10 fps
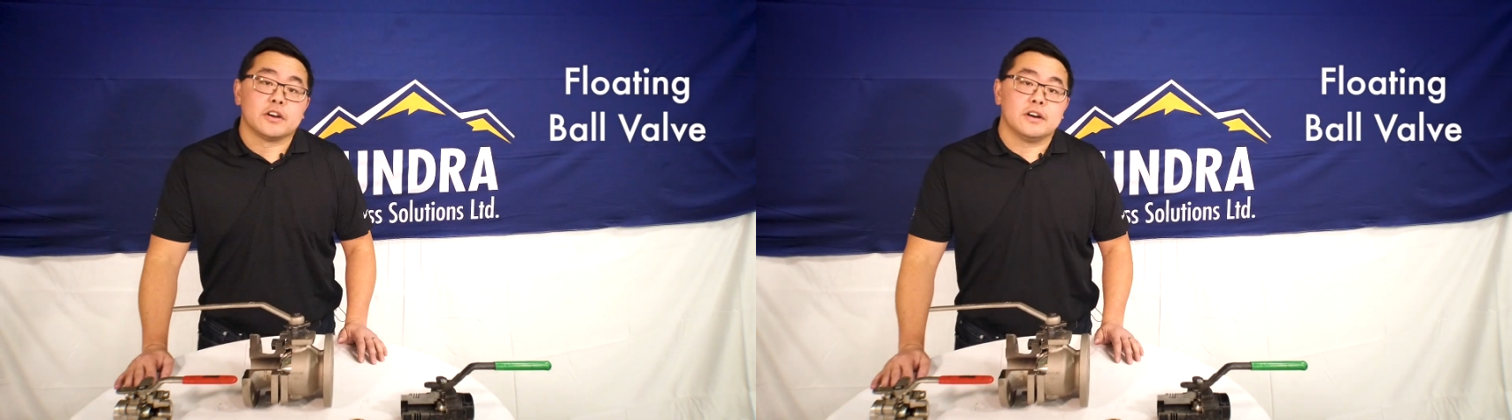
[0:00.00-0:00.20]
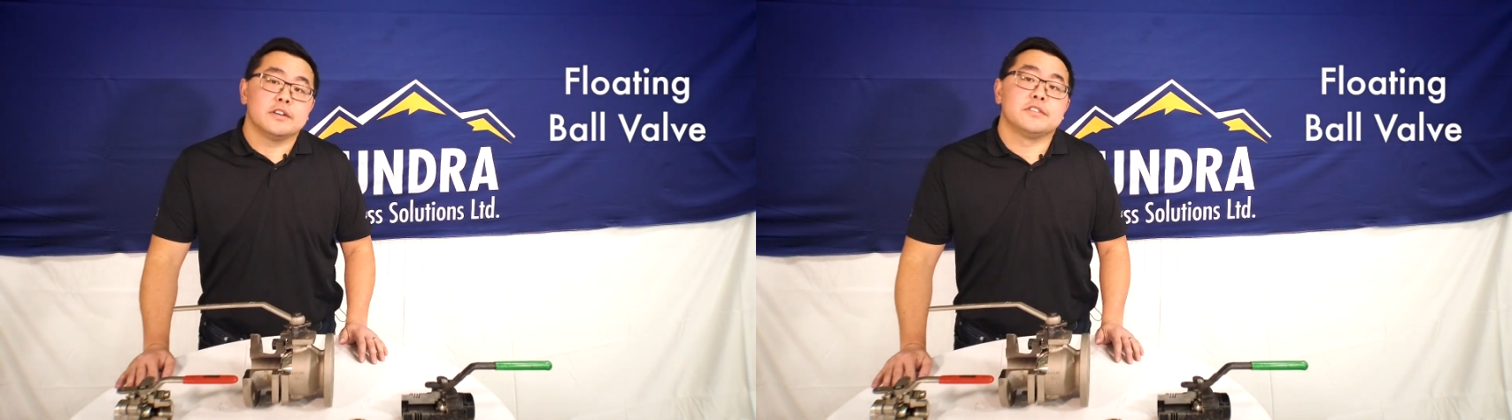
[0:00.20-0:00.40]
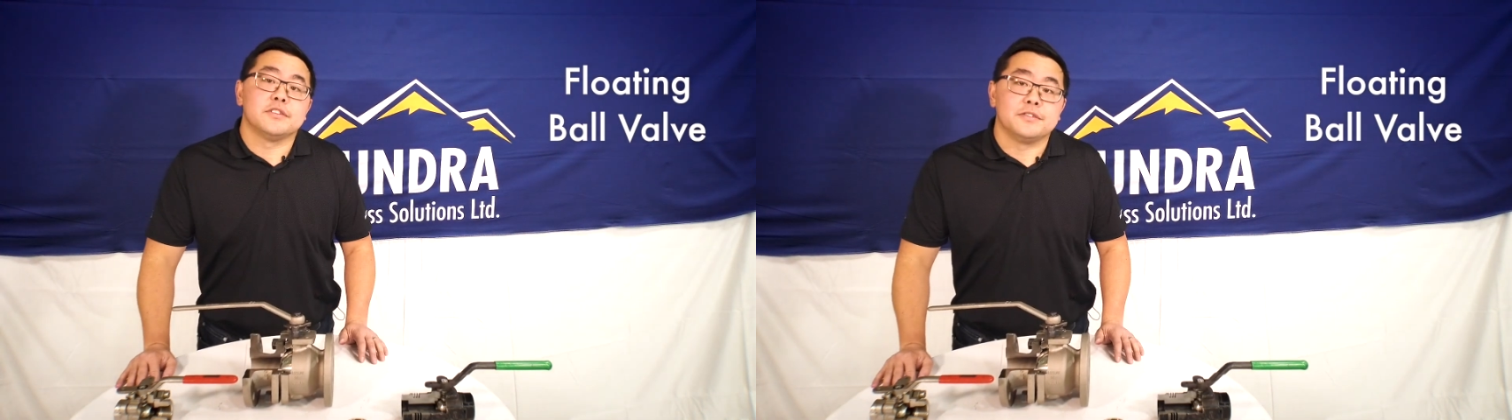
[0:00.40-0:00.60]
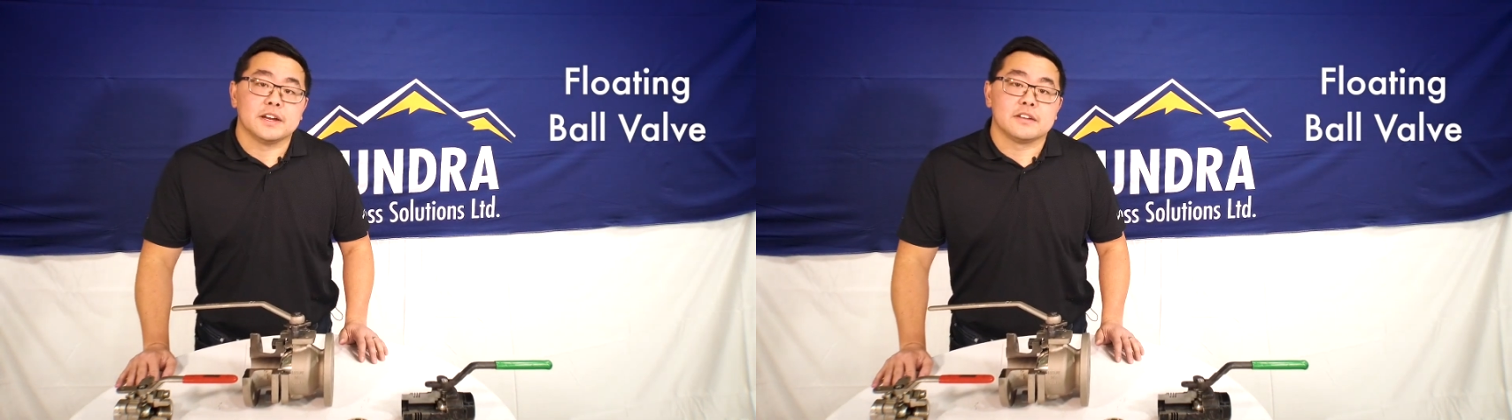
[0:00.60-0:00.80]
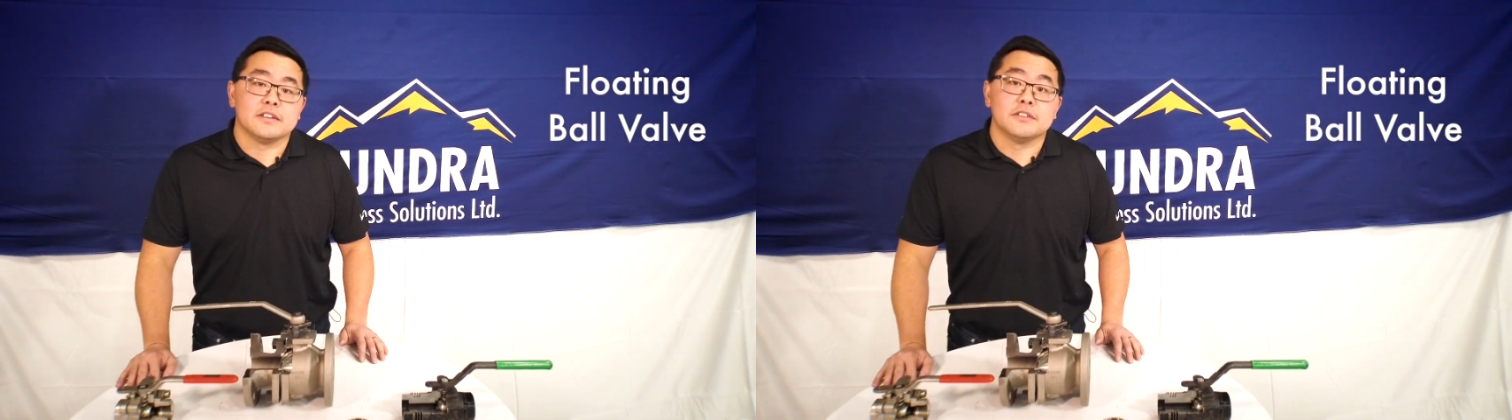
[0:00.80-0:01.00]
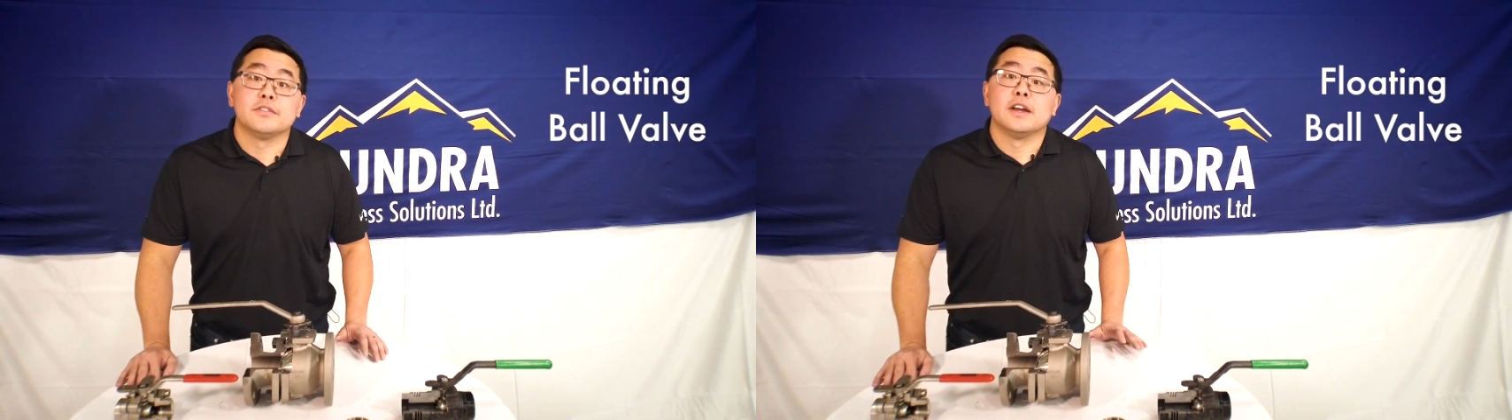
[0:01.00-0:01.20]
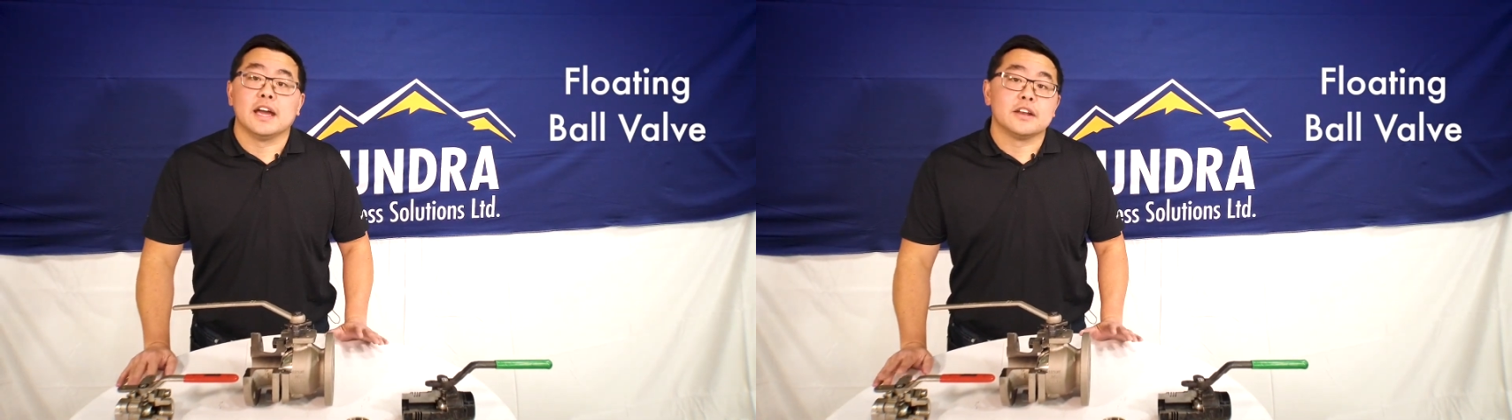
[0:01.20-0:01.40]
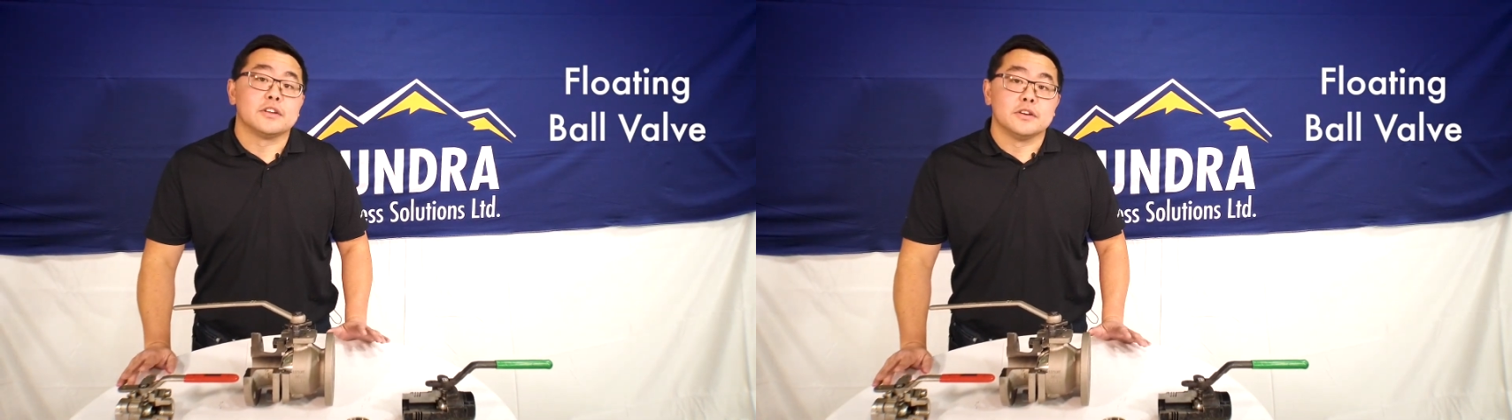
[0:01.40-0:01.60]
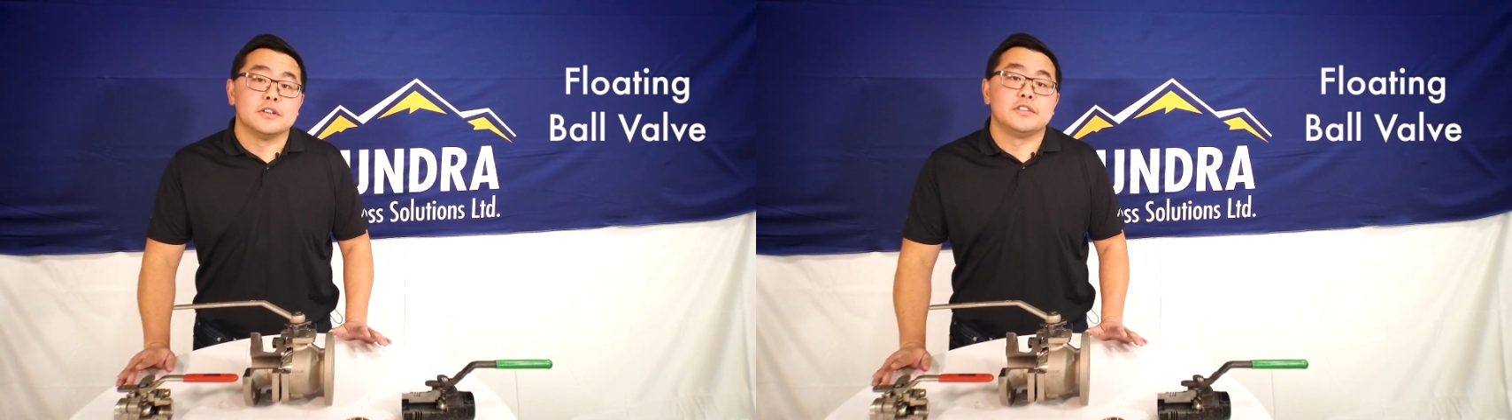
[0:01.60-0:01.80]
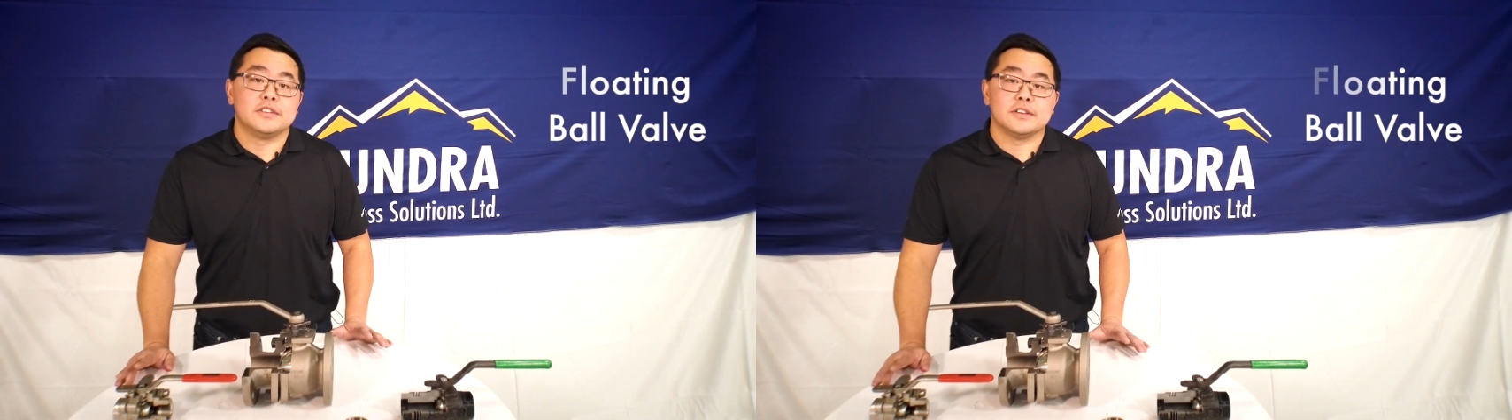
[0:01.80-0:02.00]
cost-effective and
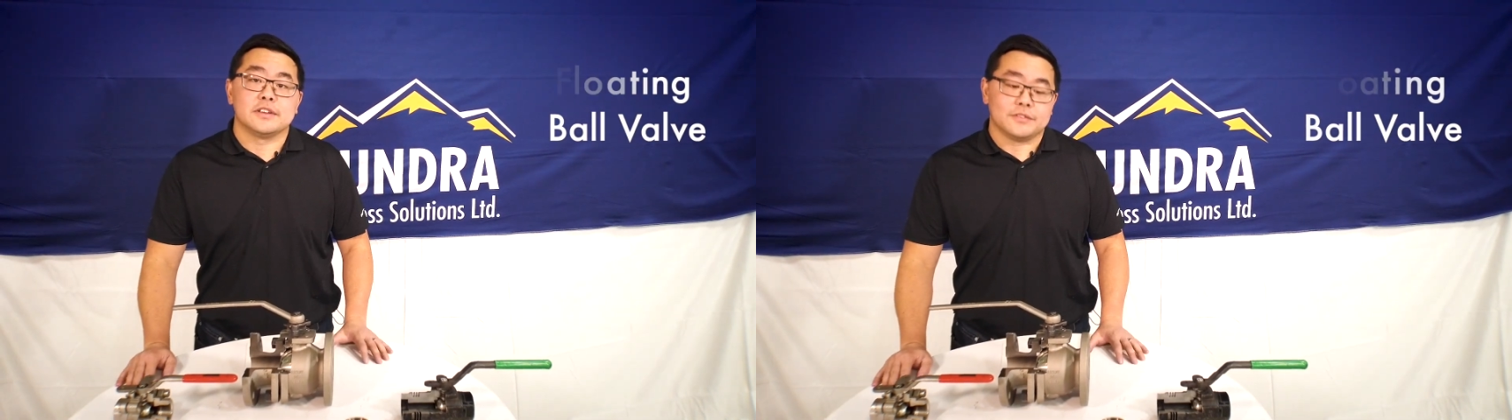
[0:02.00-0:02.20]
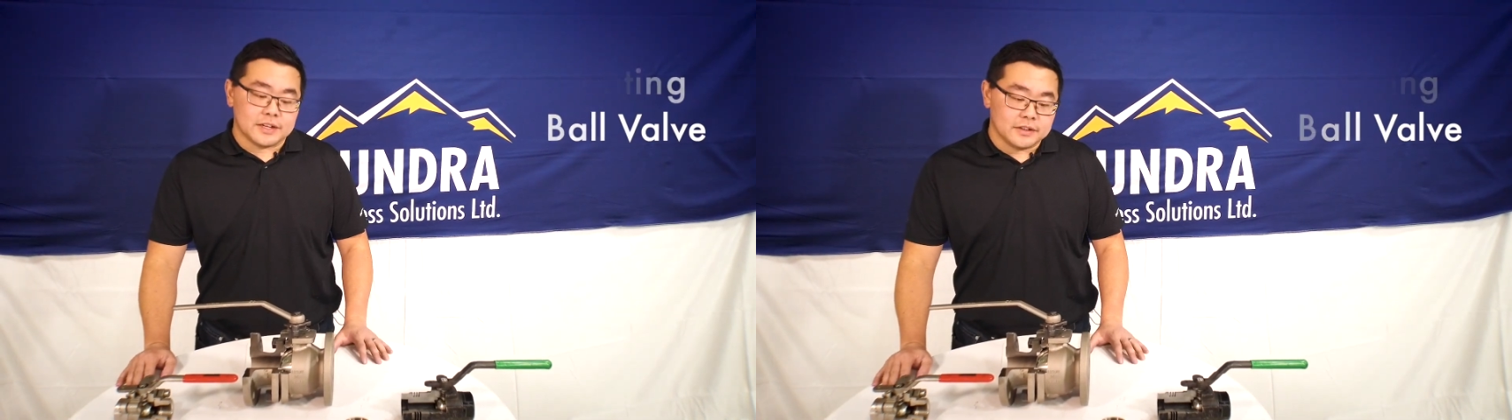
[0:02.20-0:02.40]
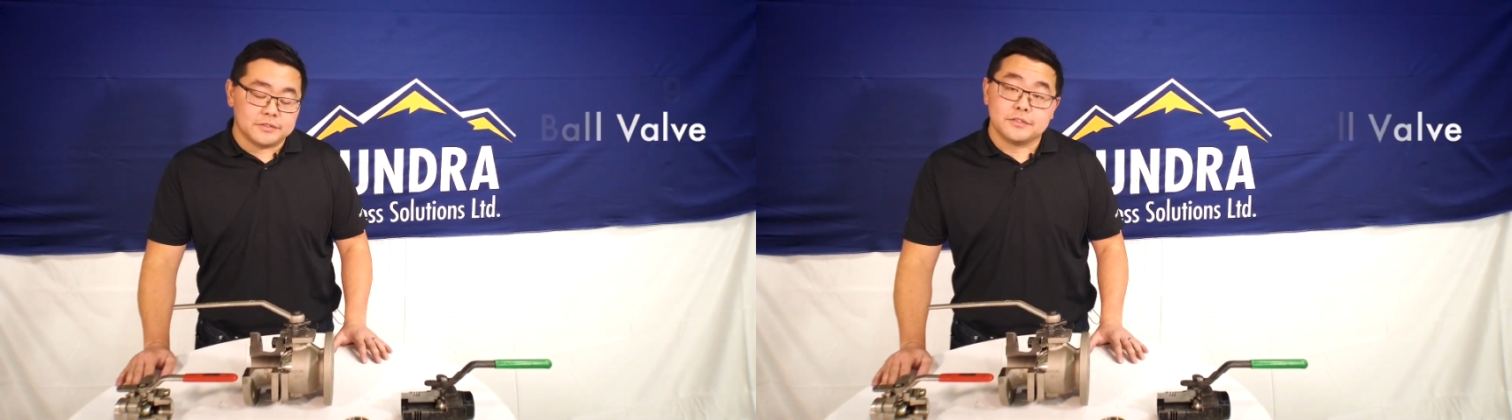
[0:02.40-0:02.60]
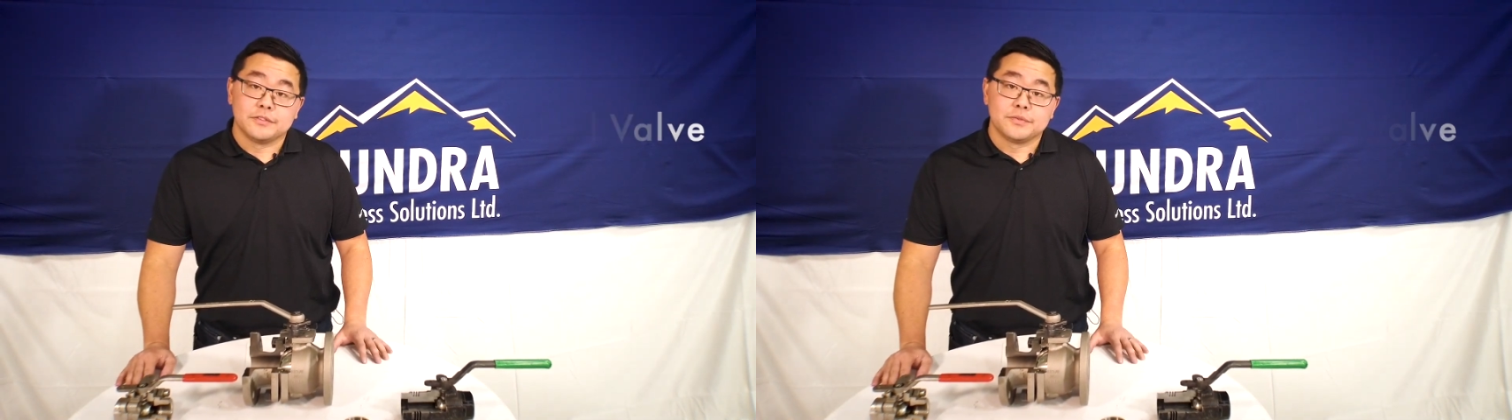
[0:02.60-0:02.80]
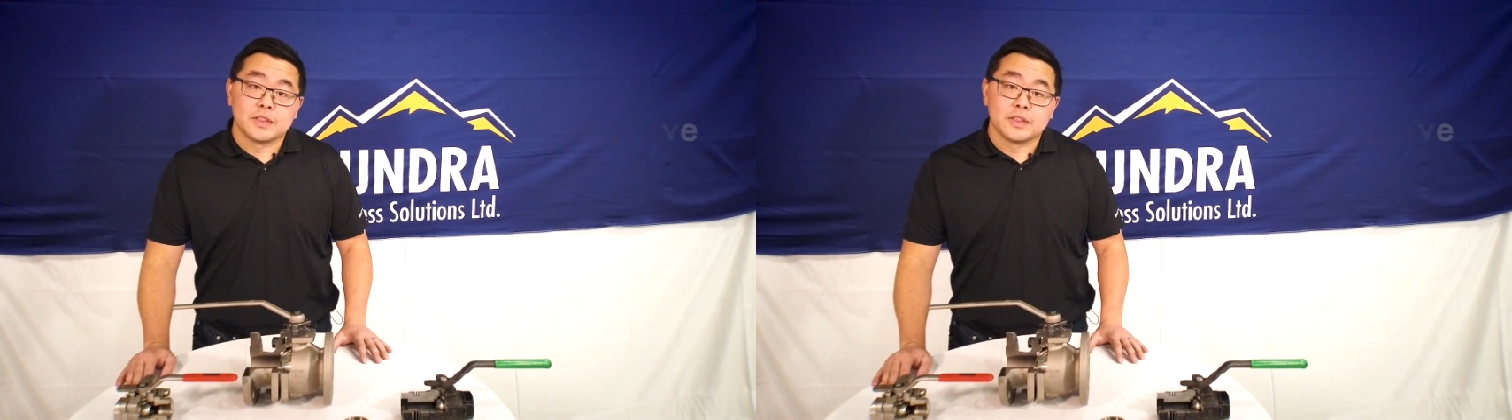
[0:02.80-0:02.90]
good sealing valve.